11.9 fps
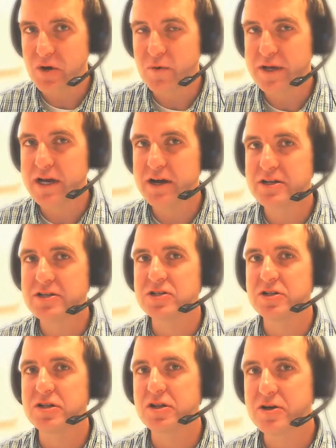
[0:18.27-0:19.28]
we're going to
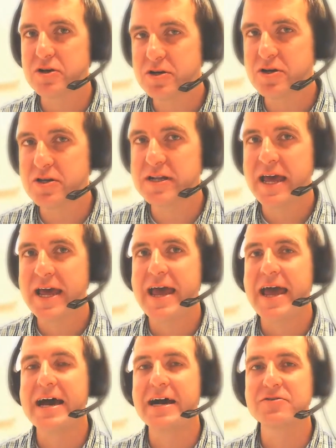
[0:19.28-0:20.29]
learn
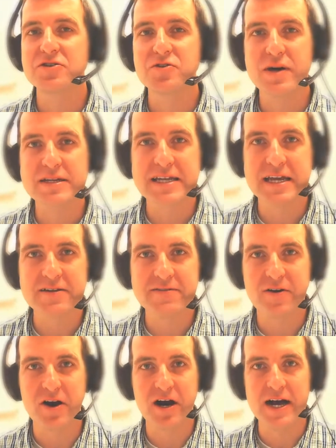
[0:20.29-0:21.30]
how to
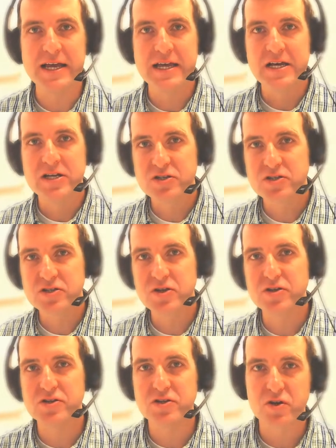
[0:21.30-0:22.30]
identify
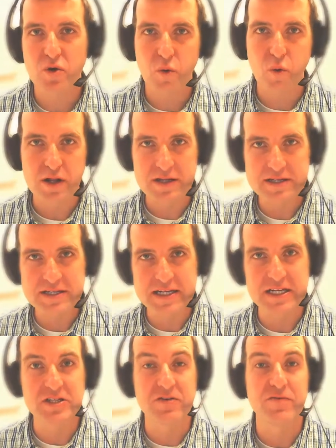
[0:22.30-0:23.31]
certain
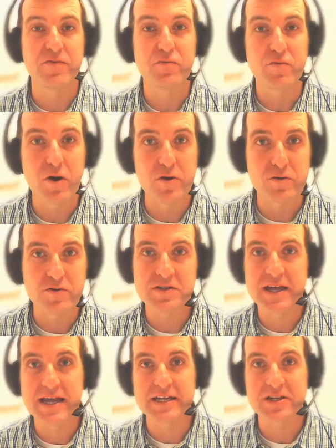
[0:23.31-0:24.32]
qualities of rows
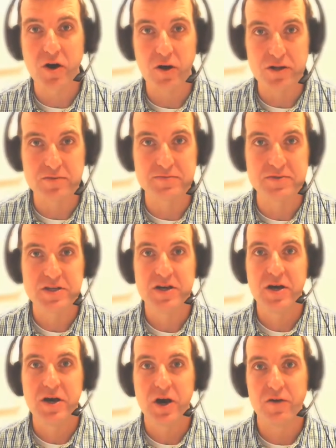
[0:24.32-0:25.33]
and columns
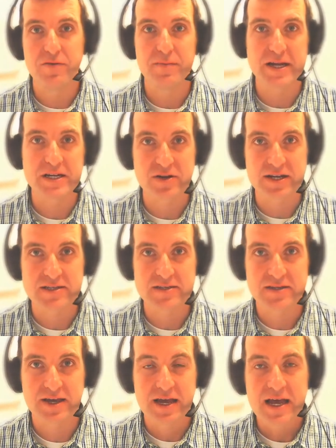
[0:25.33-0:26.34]
of a matrix.